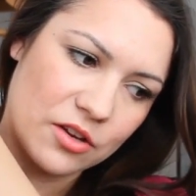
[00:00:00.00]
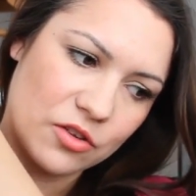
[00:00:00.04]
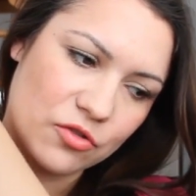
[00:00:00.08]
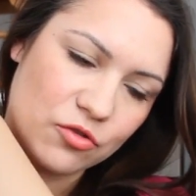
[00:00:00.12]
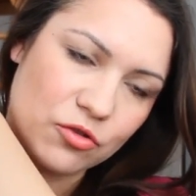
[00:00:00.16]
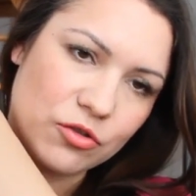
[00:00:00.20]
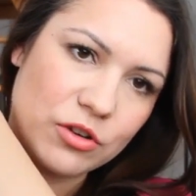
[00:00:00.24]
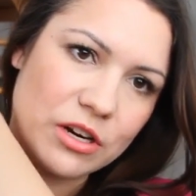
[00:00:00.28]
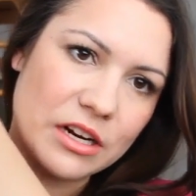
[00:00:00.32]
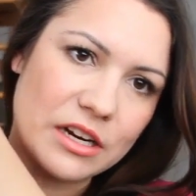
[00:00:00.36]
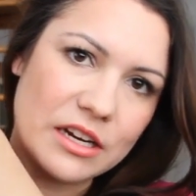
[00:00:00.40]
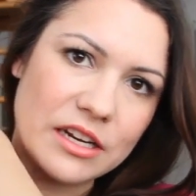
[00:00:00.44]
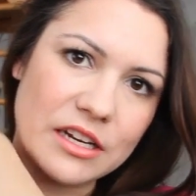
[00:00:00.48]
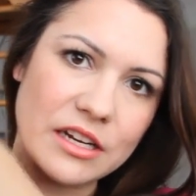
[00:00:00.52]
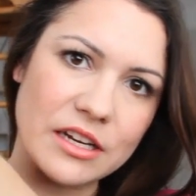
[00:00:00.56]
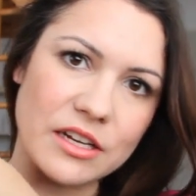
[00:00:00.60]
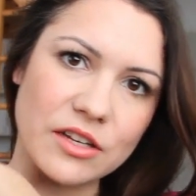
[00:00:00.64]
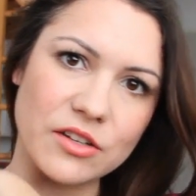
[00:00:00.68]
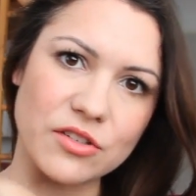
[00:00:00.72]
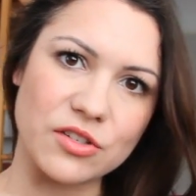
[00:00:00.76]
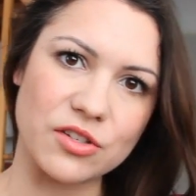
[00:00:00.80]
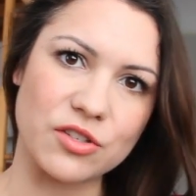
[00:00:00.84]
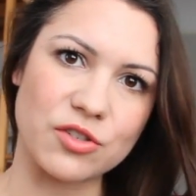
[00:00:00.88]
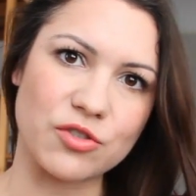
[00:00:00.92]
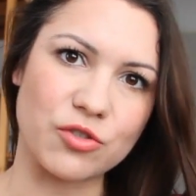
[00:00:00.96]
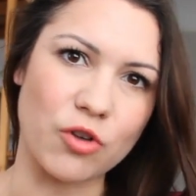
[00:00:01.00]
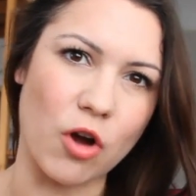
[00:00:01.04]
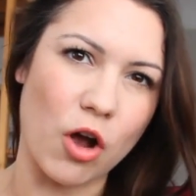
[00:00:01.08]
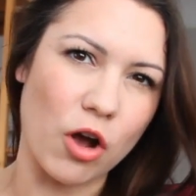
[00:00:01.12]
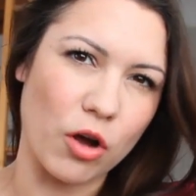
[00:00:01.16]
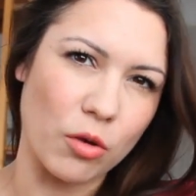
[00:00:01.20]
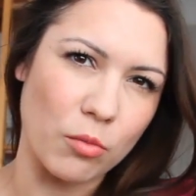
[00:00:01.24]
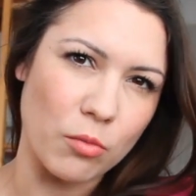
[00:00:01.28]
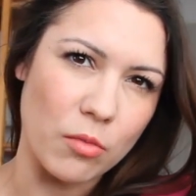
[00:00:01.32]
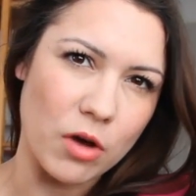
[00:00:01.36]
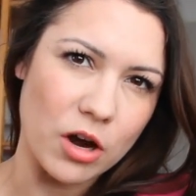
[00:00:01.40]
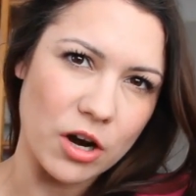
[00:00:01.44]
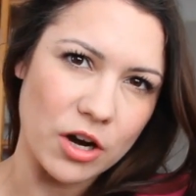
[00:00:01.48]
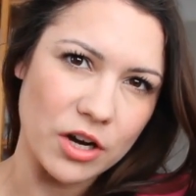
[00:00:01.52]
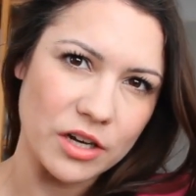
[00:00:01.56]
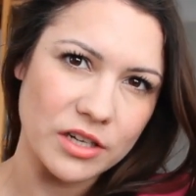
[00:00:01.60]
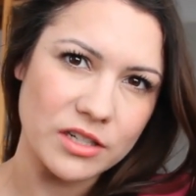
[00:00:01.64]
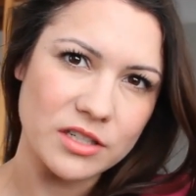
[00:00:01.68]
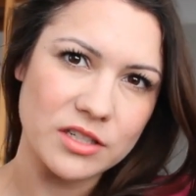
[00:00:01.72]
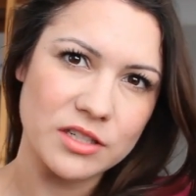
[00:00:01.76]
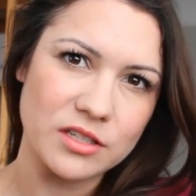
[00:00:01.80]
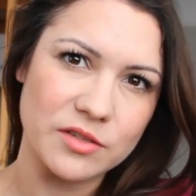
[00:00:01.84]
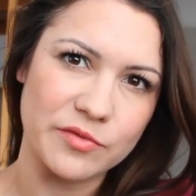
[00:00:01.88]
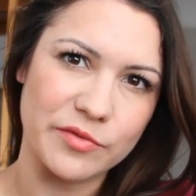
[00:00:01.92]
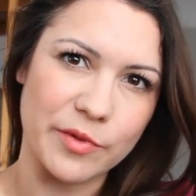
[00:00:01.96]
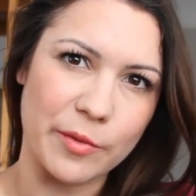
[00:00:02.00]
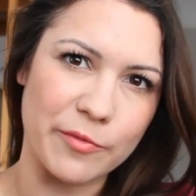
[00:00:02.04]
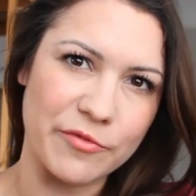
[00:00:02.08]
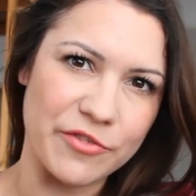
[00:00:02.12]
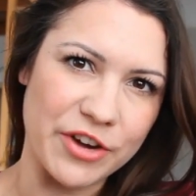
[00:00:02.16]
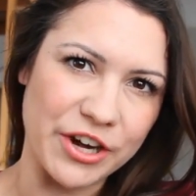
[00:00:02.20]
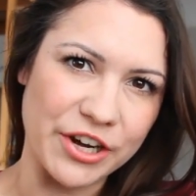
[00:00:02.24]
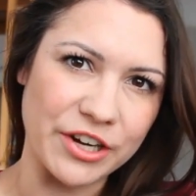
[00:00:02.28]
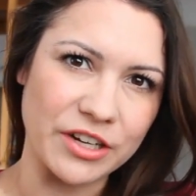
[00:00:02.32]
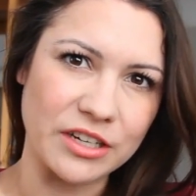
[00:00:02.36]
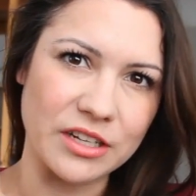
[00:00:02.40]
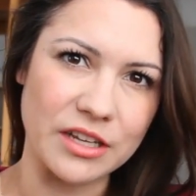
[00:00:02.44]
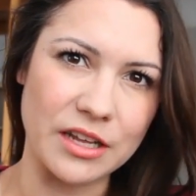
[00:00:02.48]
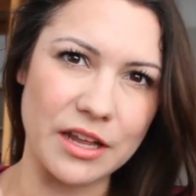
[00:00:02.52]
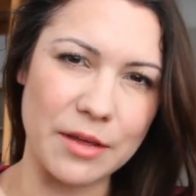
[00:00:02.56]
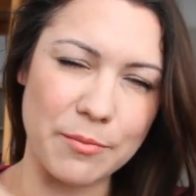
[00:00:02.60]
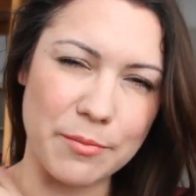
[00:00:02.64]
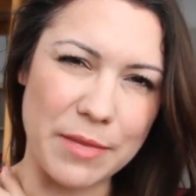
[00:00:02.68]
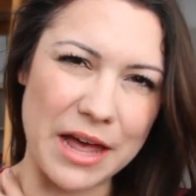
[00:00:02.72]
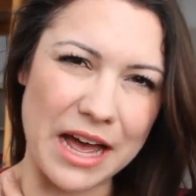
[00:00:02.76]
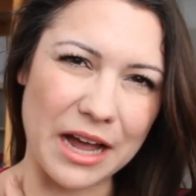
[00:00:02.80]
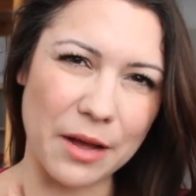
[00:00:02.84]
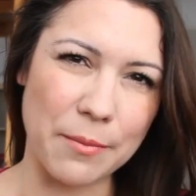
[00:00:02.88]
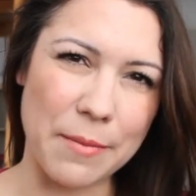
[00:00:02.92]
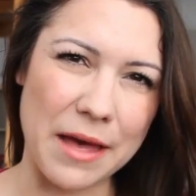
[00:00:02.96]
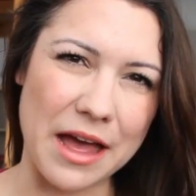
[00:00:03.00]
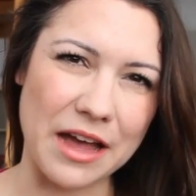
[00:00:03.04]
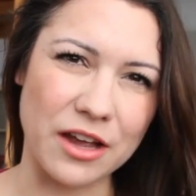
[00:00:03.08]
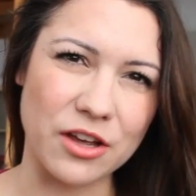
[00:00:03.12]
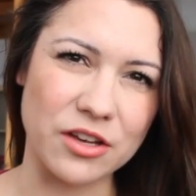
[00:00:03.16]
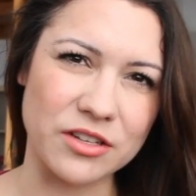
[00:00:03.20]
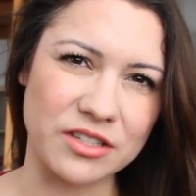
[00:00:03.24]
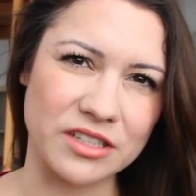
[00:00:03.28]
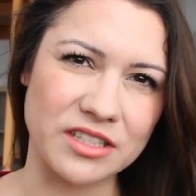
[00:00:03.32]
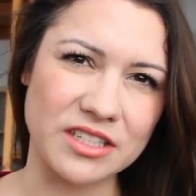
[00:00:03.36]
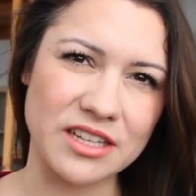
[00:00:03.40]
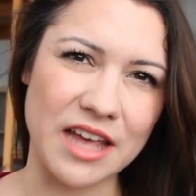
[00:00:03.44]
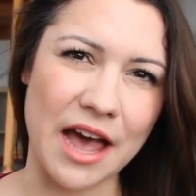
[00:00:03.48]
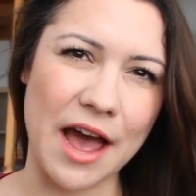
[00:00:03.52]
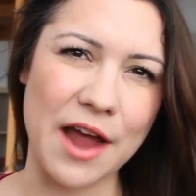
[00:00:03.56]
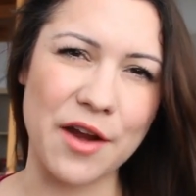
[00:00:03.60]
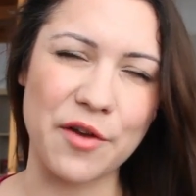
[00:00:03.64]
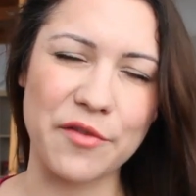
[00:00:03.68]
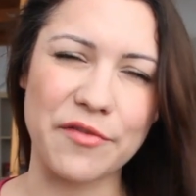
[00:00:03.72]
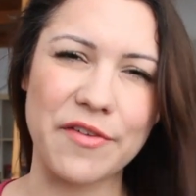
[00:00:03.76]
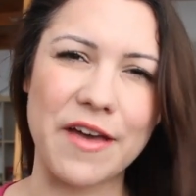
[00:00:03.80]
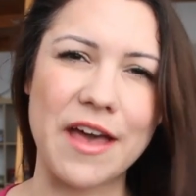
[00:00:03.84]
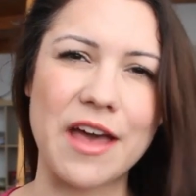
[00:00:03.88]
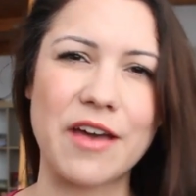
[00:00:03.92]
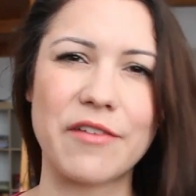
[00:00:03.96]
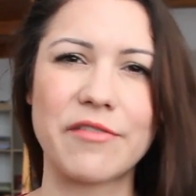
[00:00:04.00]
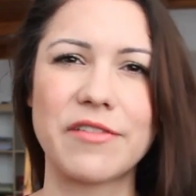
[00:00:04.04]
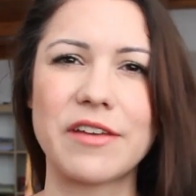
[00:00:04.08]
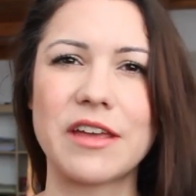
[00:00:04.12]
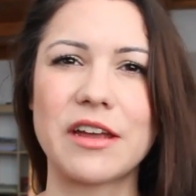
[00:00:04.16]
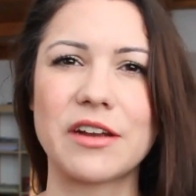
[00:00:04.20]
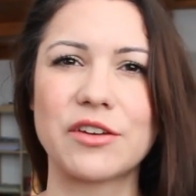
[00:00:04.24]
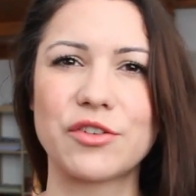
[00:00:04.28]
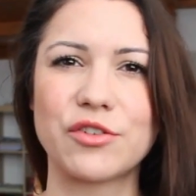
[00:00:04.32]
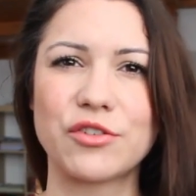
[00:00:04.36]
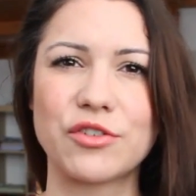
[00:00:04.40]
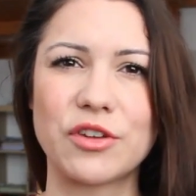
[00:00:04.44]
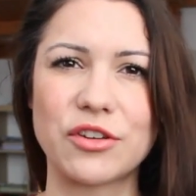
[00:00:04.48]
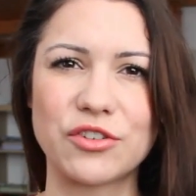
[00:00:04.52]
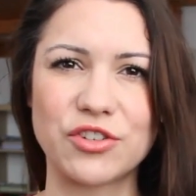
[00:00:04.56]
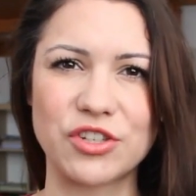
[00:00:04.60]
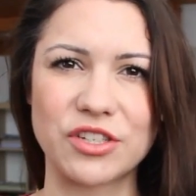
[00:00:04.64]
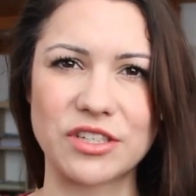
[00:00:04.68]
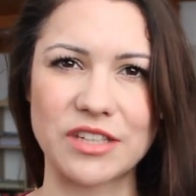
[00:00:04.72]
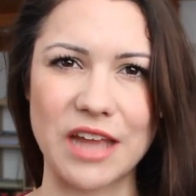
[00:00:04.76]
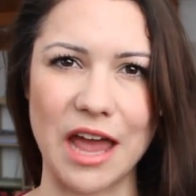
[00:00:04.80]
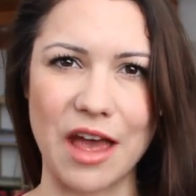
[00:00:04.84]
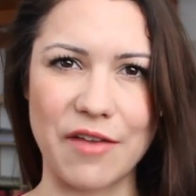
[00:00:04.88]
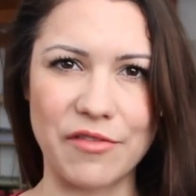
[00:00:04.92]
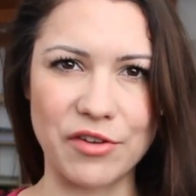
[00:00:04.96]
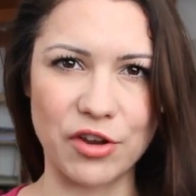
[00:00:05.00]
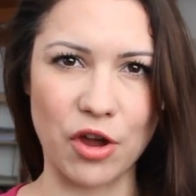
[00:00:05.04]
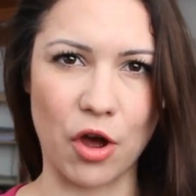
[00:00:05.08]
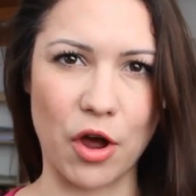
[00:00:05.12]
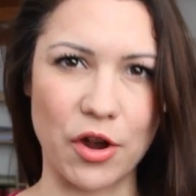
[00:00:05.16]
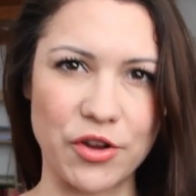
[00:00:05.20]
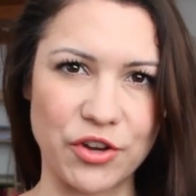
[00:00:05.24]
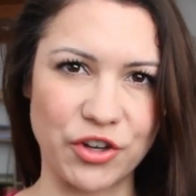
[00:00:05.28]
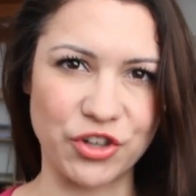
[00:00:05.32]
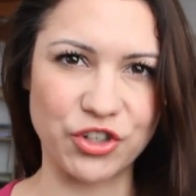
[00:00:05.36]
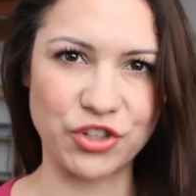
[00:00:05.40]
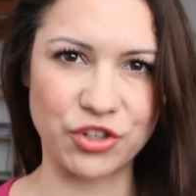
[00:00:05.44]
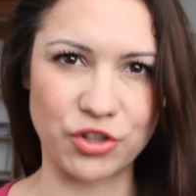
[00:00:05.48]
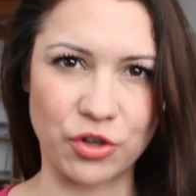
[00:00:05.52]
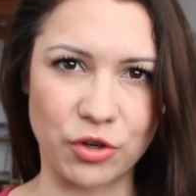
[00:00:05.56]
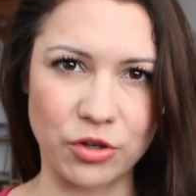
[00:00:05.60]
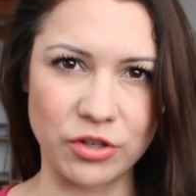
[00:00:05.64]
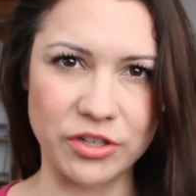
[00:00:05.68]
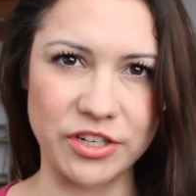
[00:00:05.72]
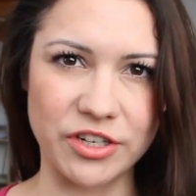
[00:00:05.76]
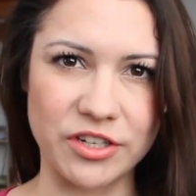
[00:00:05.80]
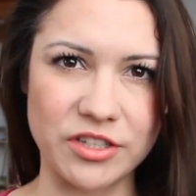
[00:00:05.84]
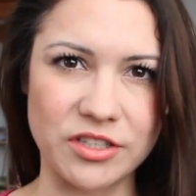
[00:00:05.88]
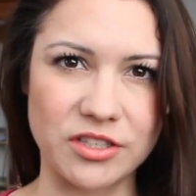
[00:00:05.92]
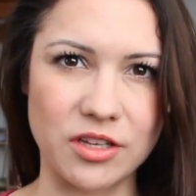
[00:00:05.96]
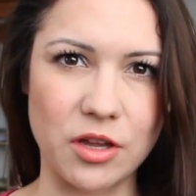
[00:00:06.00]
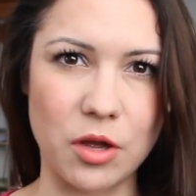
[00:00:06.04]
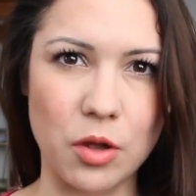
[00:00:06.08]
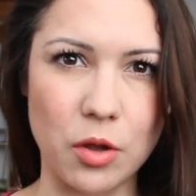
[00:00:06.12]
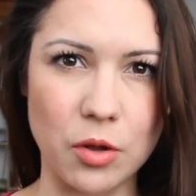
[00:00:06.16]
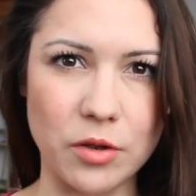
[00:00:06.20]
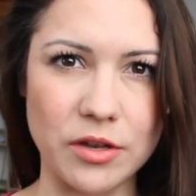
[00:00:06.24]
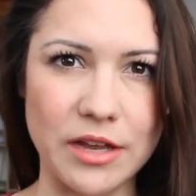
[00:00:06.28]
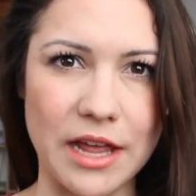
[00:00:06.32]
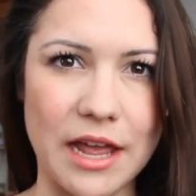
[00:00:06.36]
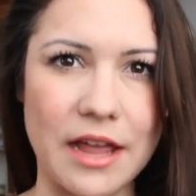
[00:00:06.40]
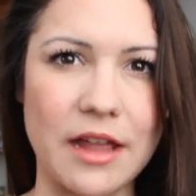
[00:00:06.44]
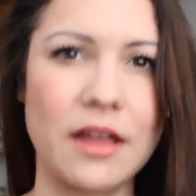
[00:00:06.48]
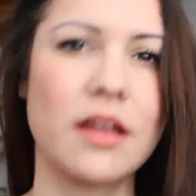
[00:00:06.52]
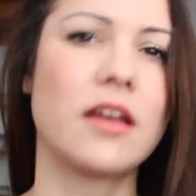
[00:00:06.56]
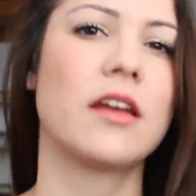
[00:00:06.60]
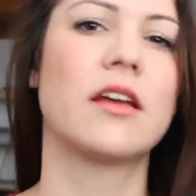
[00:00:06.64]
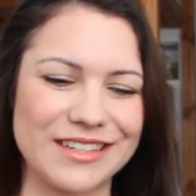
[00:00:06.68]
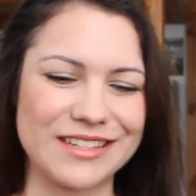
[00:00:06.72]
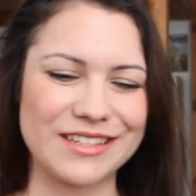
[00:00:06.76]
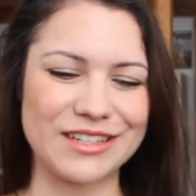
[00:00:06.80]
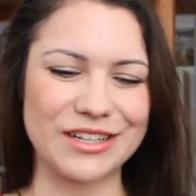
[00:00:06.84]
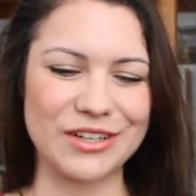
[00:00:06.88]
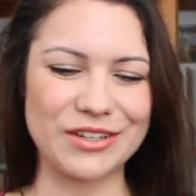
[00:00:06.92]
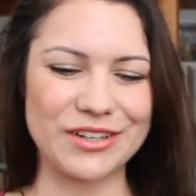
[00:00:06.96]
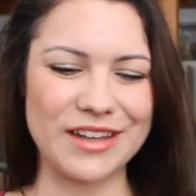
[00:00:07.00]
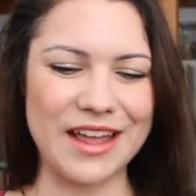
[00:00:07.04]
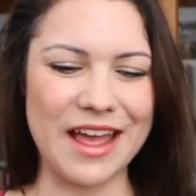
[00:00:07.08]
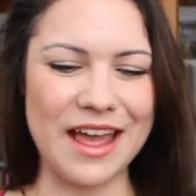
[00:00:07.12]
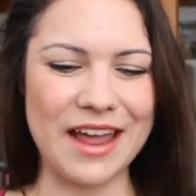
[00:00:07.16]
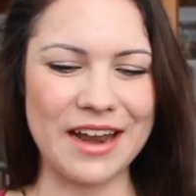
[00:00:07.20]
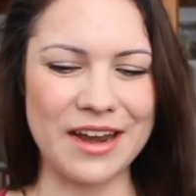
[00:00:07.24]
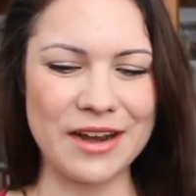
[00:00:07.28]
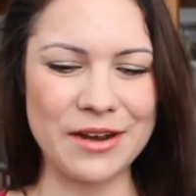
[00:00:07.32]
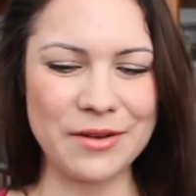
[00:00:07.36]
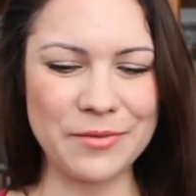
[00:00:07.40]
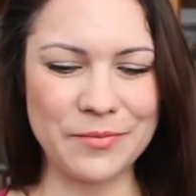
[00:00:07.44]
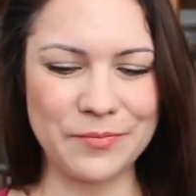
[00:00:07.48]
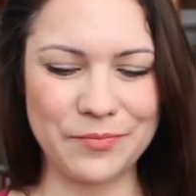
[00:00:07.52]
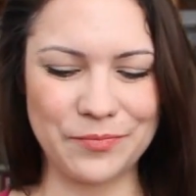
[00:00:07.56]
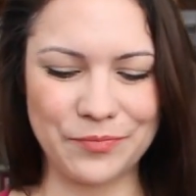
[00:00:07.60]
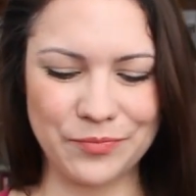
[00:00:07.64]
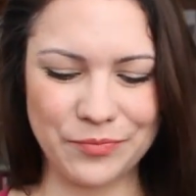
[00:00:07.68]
really strong marks from wearing the backpack because it's kind of heavy and you just have it on your shoulders the whole day. So then